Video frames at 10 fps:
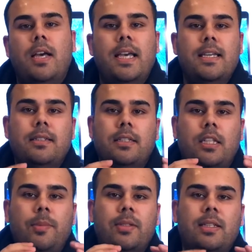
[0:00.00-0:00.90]
and
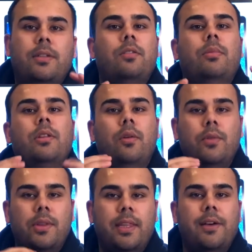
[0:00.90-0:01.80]
keep the 10R below
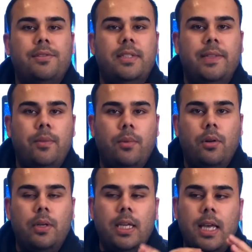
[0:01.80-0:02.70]
the 1000 level
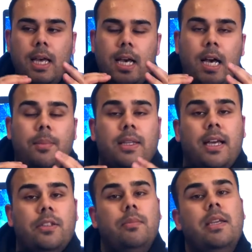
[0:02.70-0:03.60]
mark, Apple
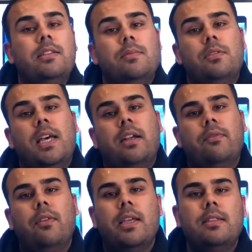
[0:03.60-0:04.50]
had to make some
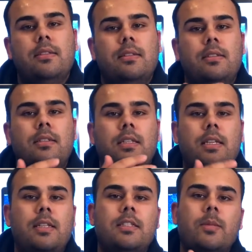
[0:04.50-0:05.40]
sacrifices
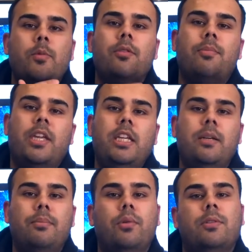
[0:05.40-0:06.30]
in some of the key
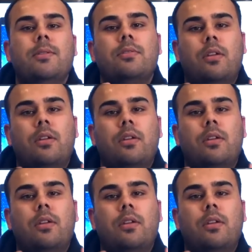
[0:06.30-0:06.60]
components